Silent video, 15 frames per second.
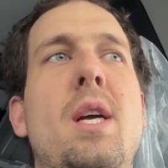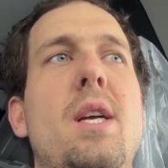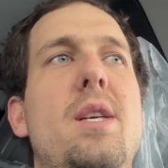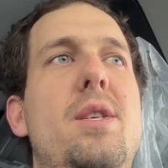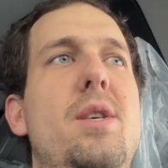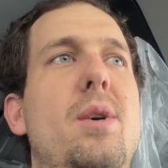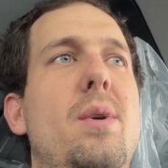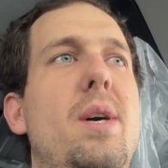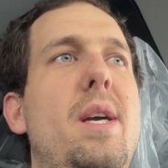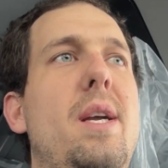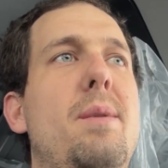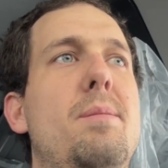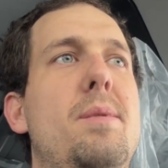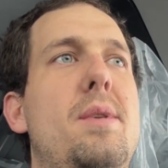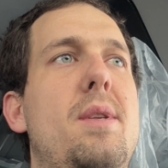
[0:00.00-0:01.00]
So I
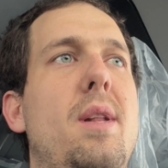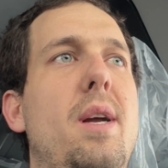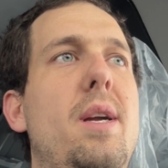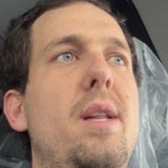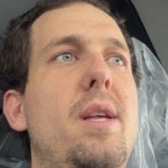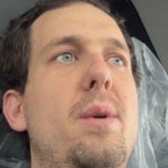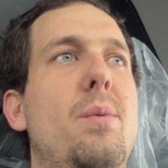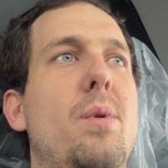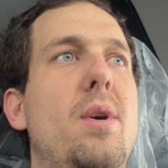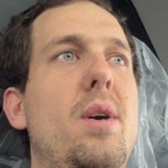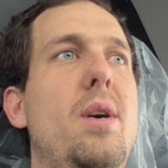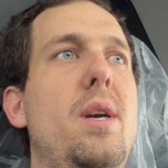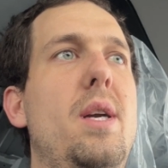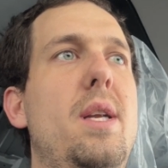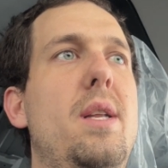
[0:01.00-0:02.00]
am slightly
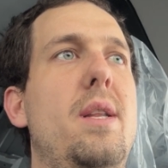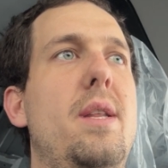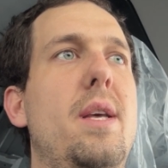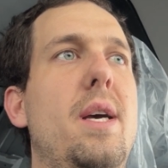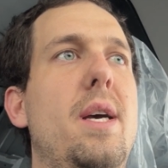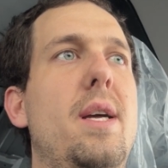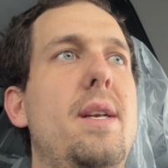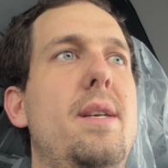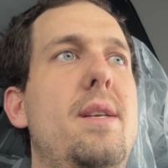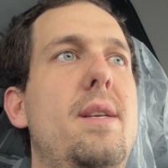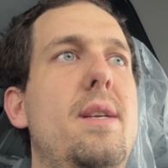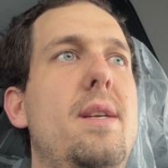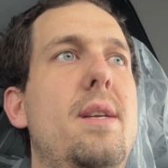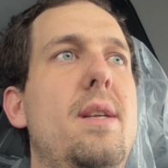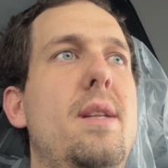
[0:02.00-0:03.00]
worried that
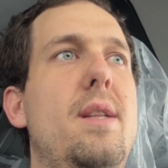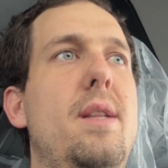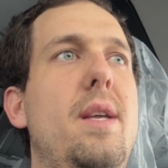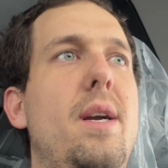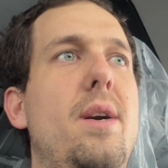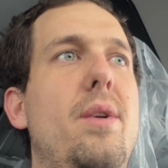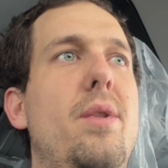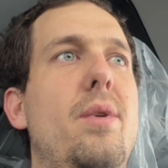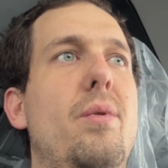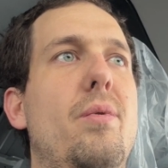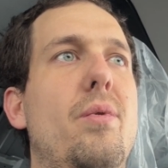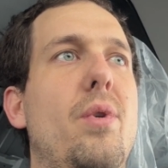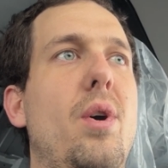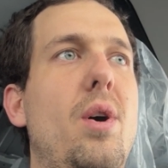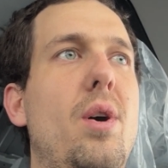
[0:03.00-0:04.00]
they're the
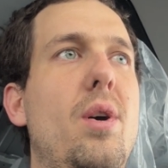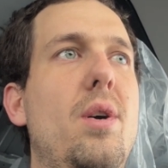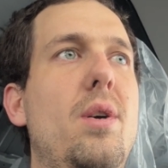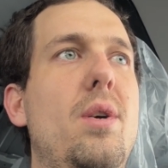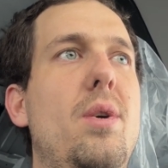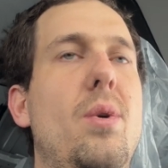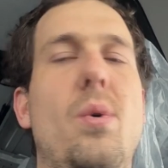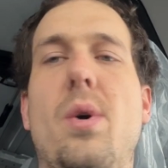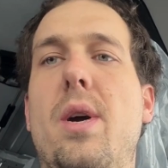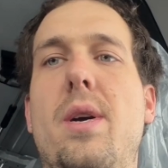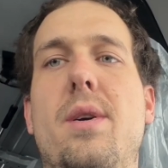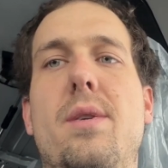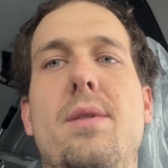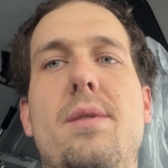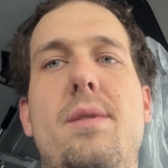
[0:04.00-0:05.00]
wrong
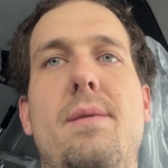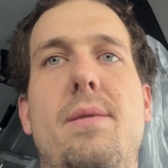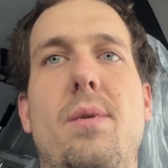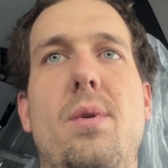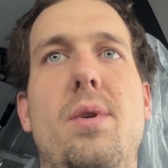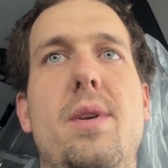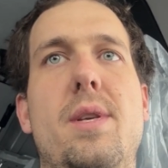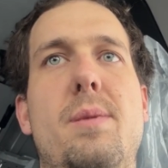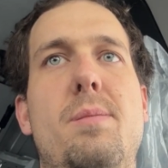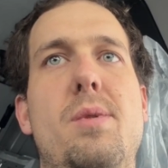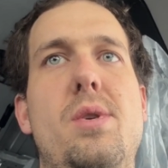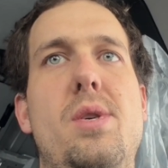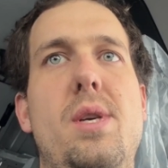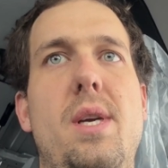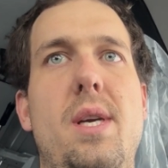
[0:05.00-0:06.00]
coils for this
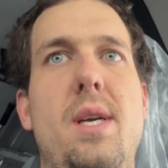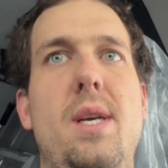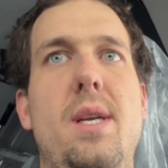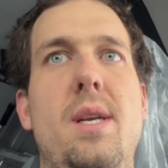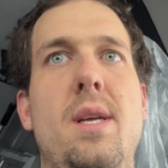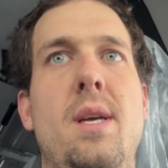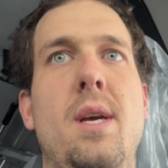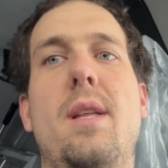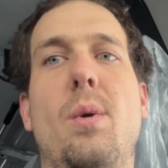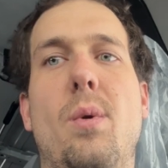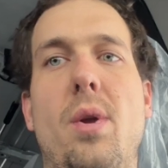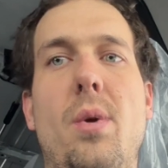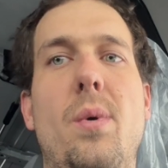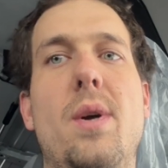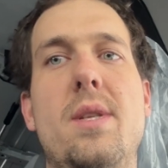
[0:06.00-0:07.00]
machine. They
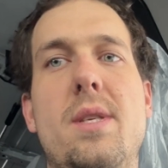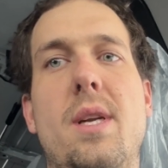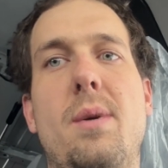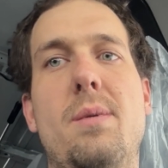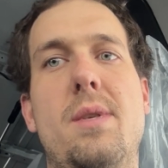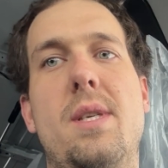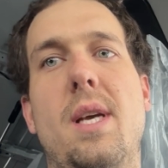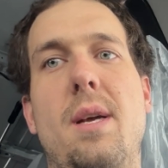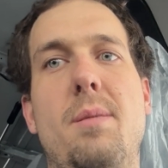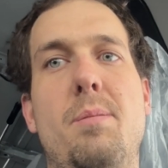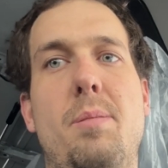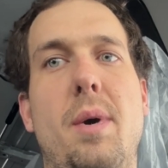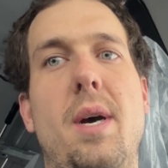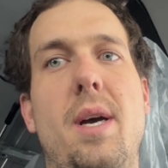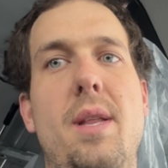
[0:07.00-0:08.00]
were the ones that I was sent
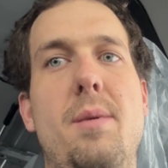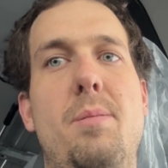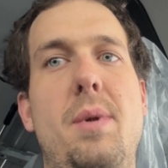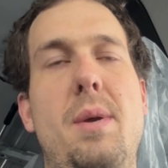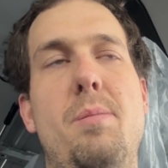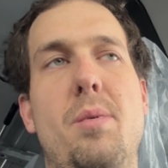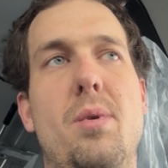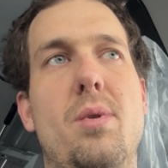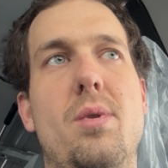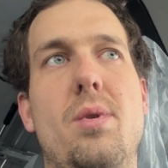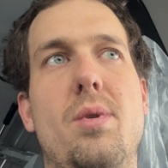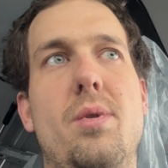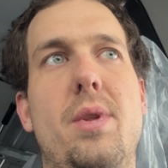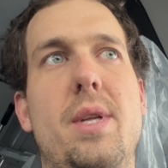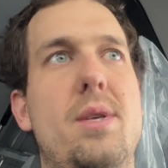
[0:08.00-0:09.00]
by the
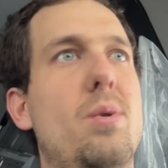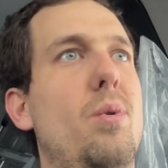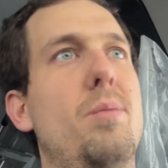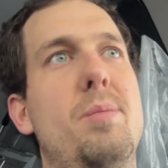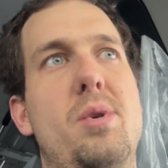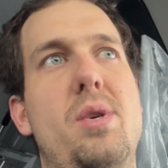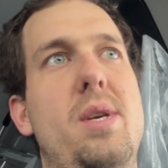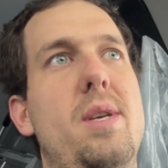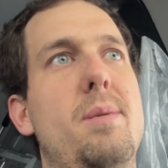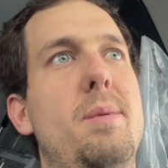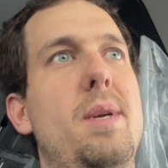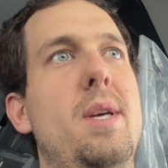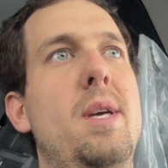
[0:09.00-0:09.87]
people that sold the machine to me.